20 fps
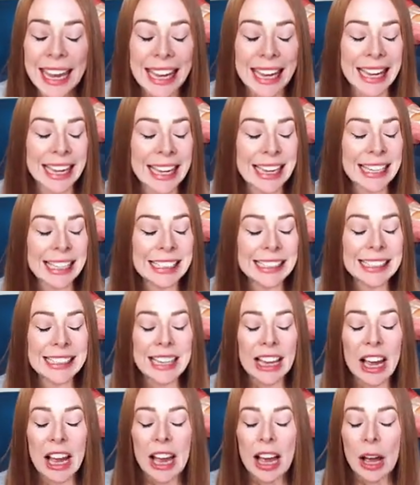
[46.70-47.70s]
is
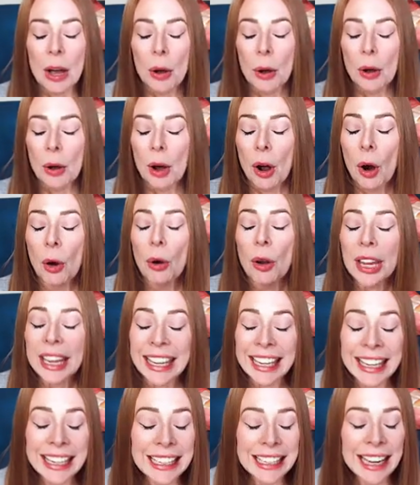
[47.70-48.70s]

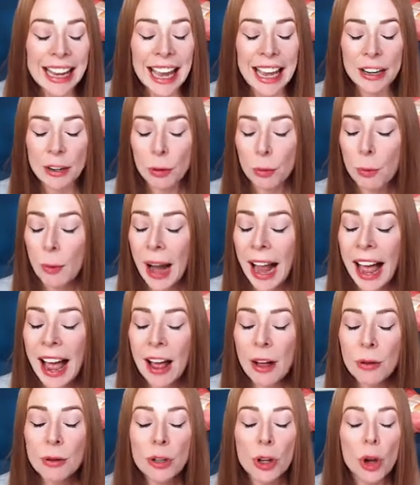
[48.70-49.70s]
in and
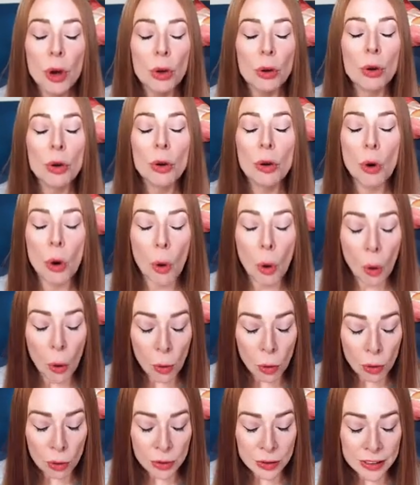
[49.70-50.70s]
around
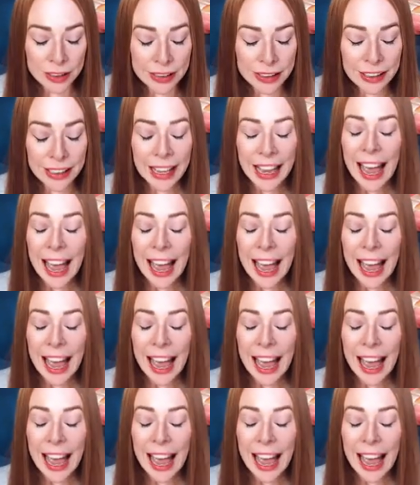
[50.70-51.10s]
goals,